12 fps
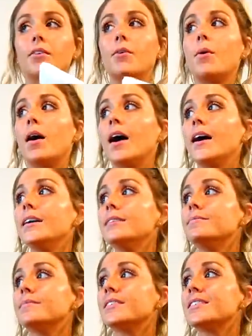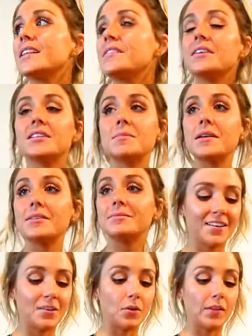don't know why, I just love that
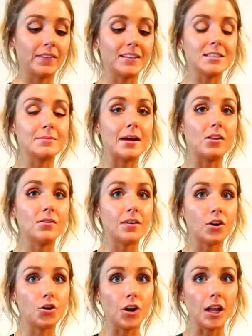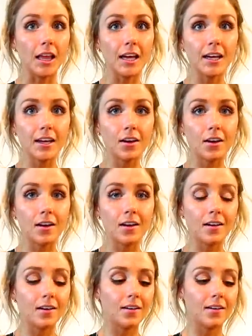smell. Or like the smell of acrylic.
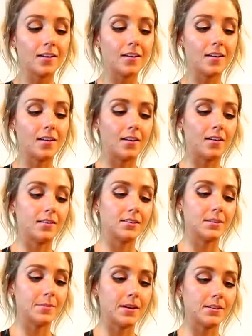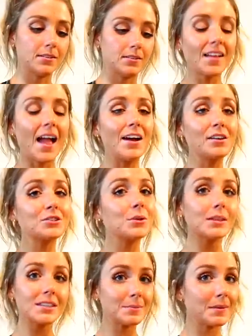Ugh, it's the best. I also
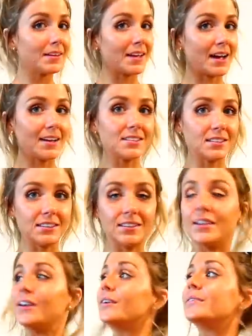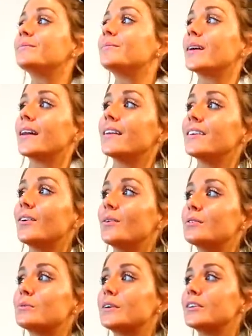like the smell of gasoline though. Like I like all
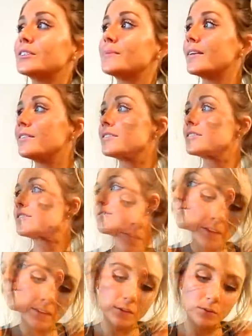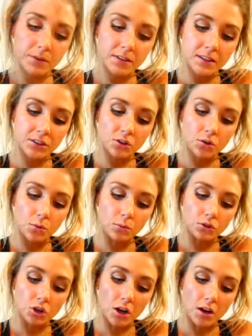those weird smells. I feel like this would be such a
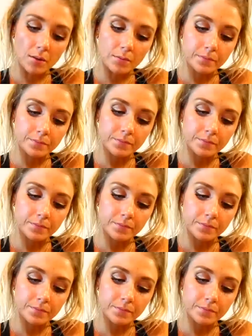cool job